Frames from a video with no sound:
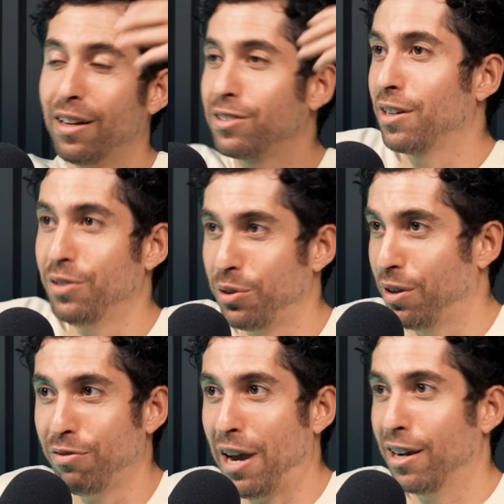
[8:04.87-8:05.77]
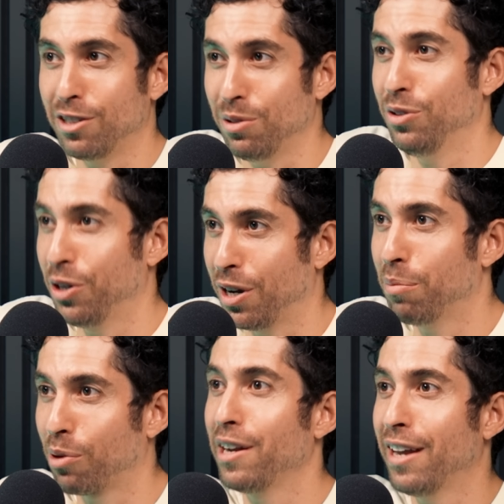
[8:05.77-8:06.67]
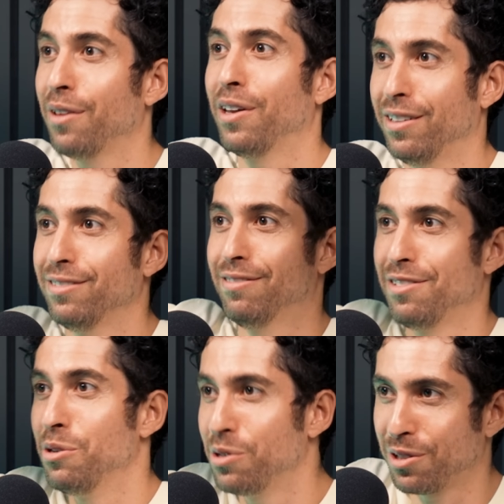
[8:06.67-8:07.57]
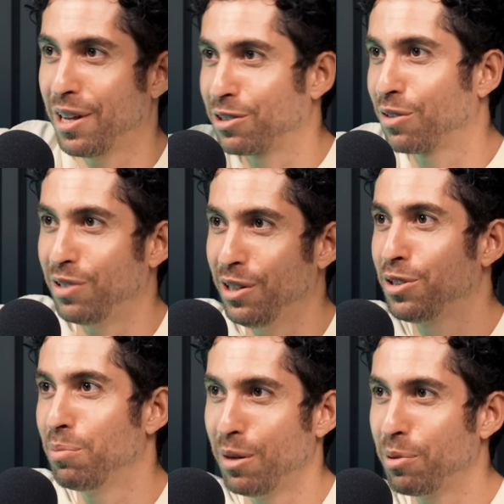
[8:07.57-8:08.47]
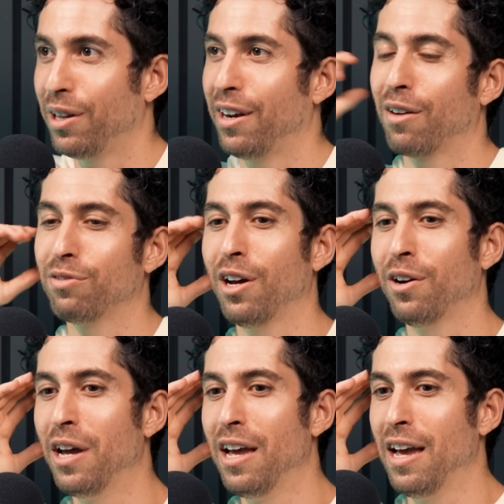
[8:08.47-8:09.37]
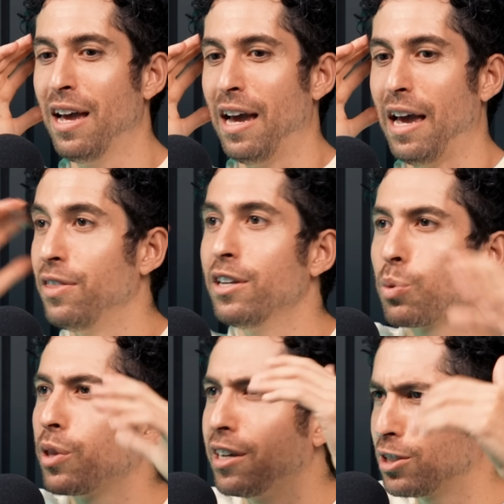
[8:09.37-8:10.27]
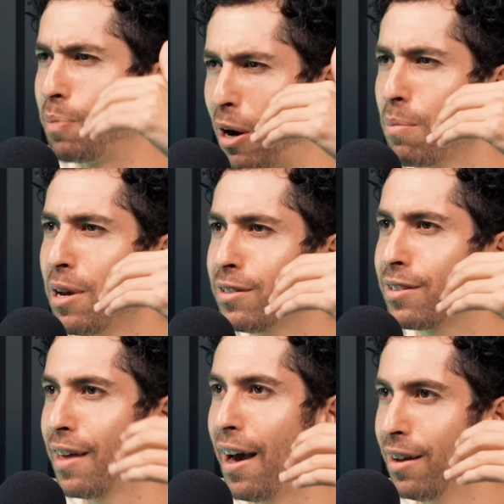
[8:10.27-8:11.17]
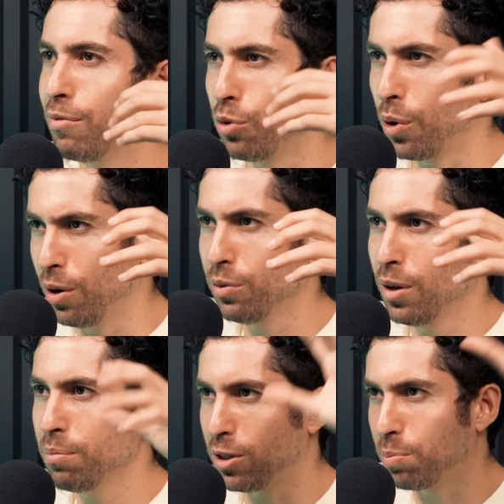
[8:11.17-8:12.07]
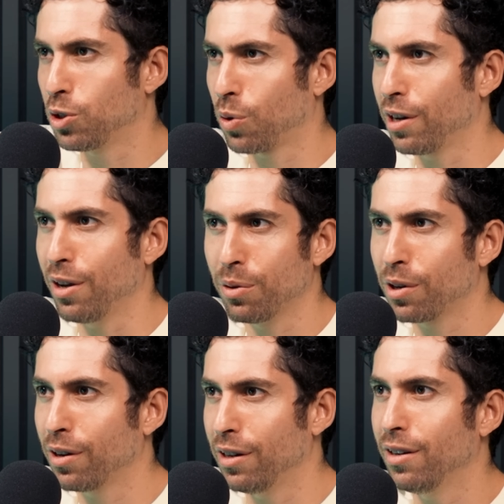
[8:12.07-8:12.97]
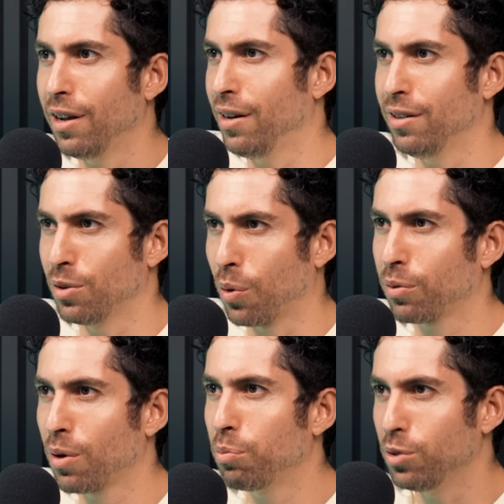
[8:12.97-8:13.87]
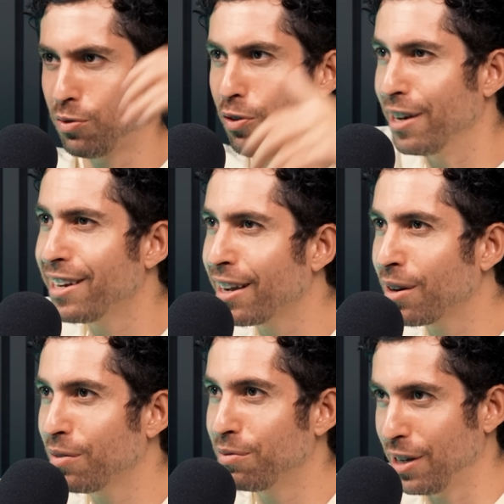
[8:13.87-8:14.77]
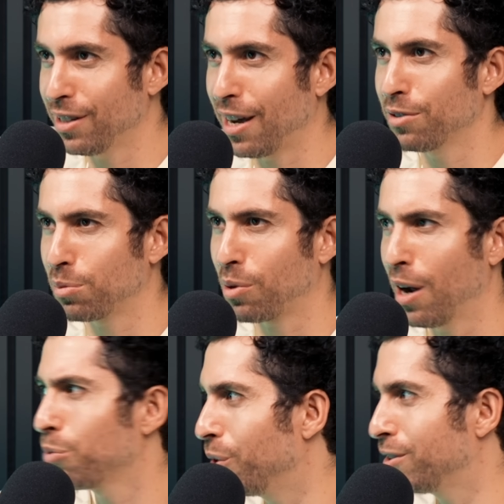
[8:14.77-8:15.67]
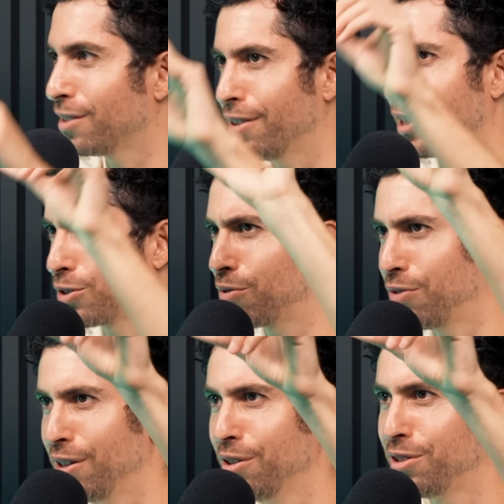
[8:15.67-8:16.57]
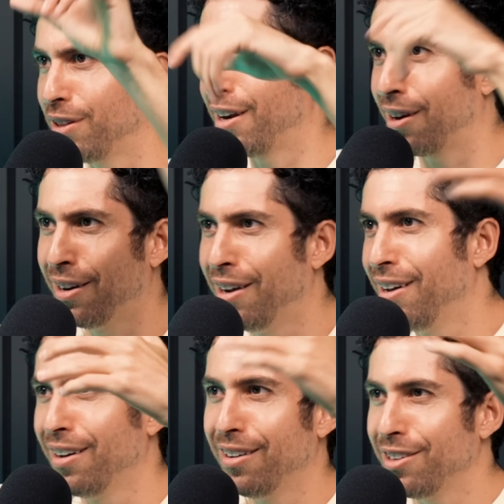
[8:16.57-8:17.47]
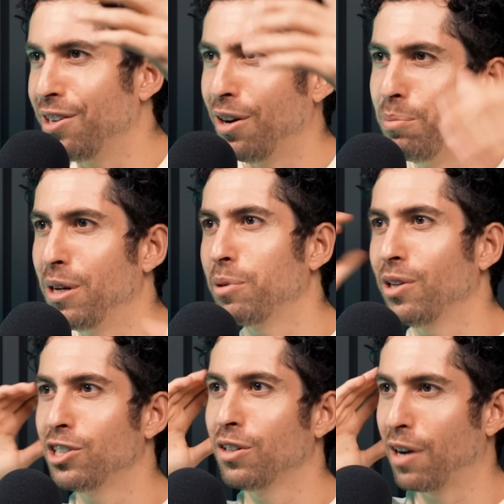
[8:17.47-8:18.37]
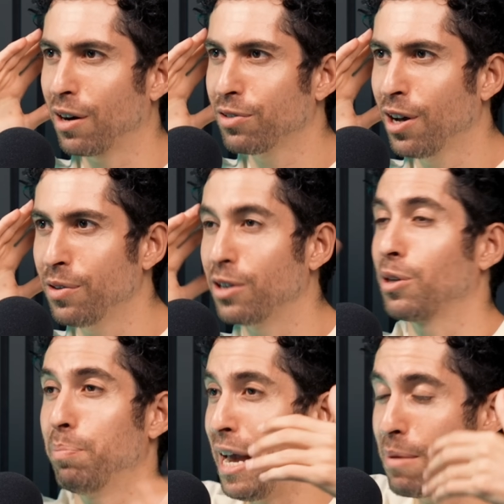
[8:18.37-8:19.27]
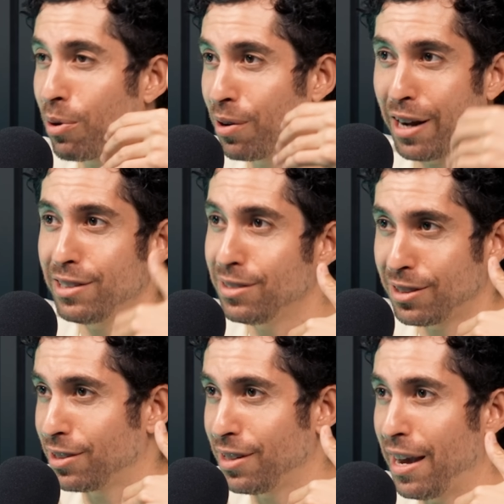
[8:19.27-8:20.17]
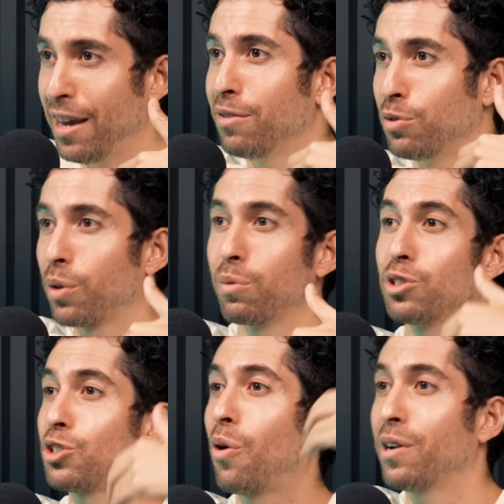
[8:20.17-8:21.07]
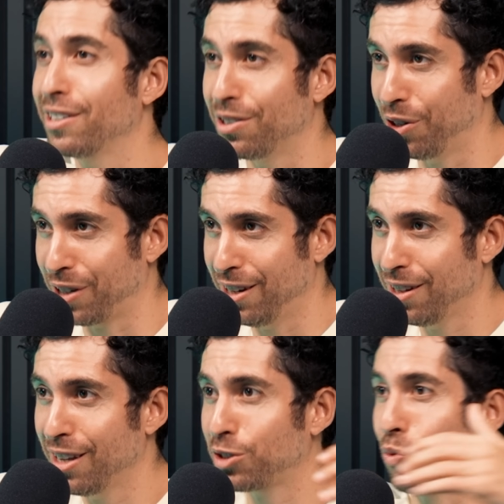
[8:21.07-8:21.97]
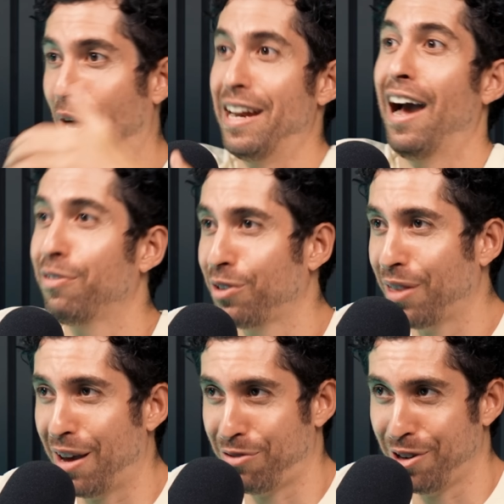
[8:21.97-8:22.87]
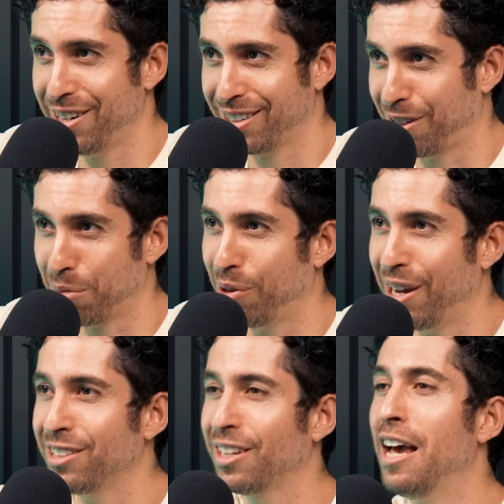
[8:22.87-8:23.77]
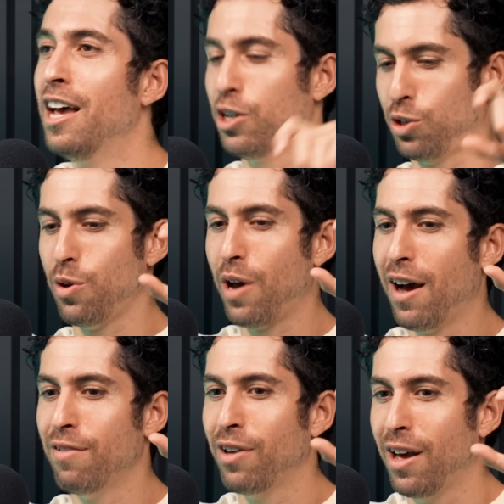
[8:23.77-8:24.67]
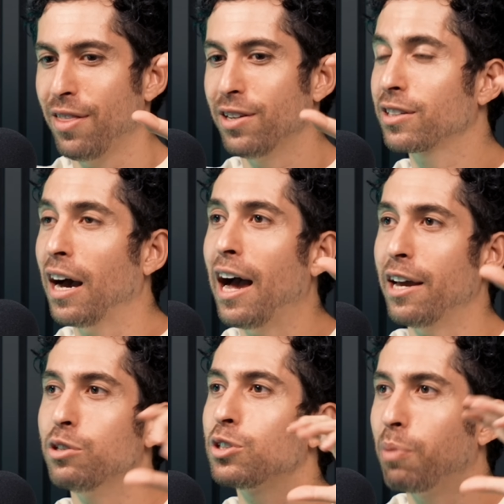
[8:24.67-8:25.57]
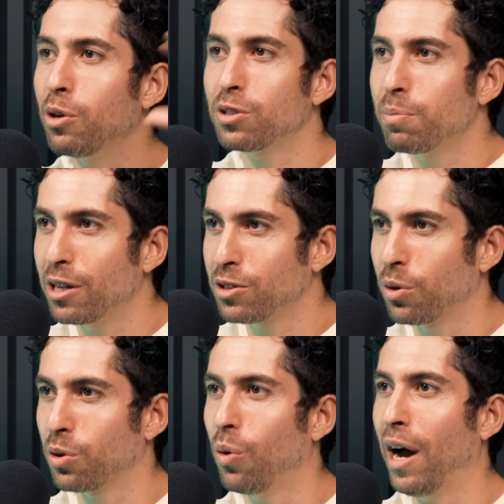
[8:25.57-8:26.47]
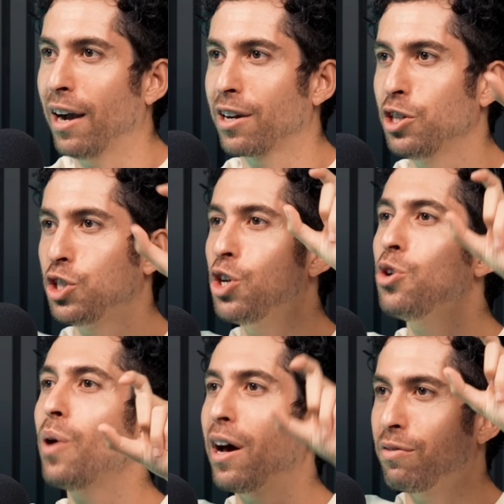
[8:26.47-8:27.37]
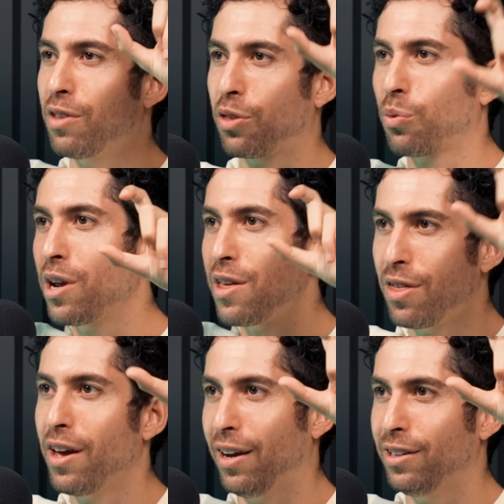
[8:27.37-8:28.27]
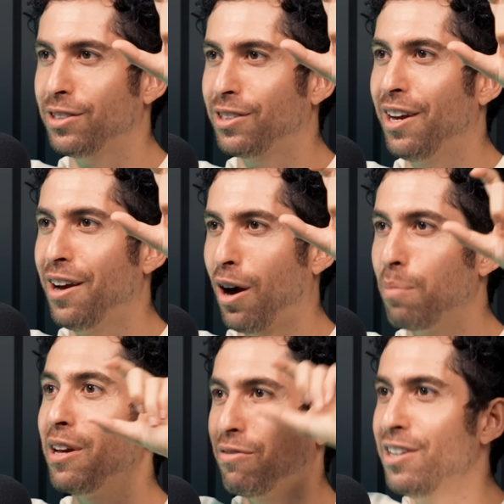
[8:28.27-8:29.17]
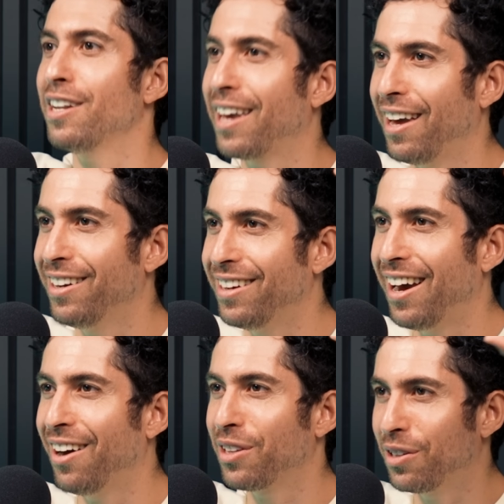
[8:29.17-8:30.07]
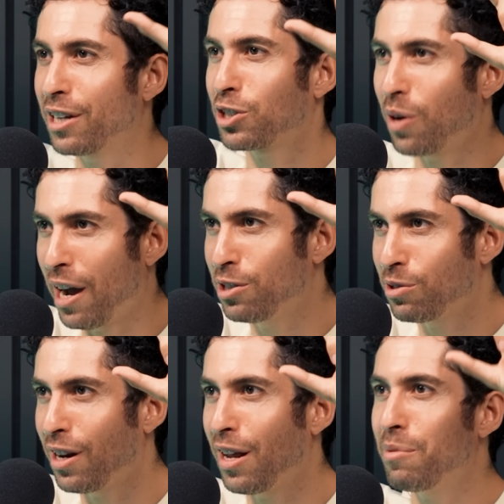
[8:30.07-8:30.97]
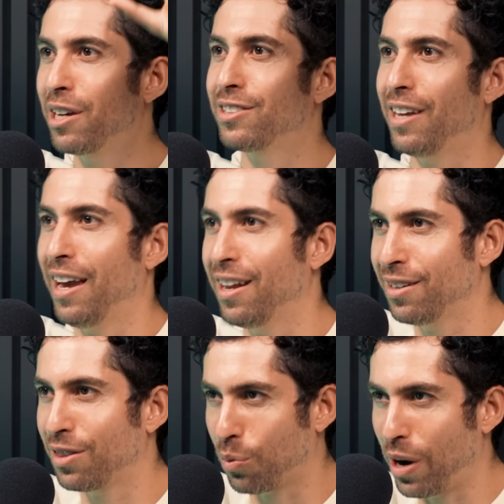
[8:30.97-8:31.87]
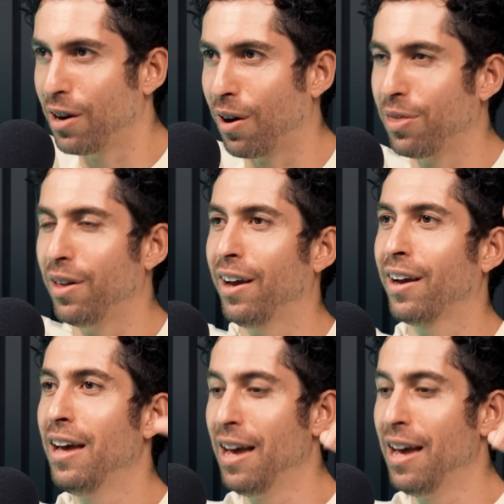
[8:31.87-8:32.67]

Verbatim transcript: That's like literally a fact. You can look up right now that it uses electric fields to manipulate airflow. And these were the experiments that Floyd Odlum, this majority owner in Northrop, was funding via Townsend Brown, was electric fields and their, you know, manipulation of airflow. And there's a paper in 1968 of Northrop starting to look into this right after that funding took place. So you have this guy who's supposed to be a total quack. 2 out of the 3 things are being vindicated now, the electrohydrodynamics and the radar thing.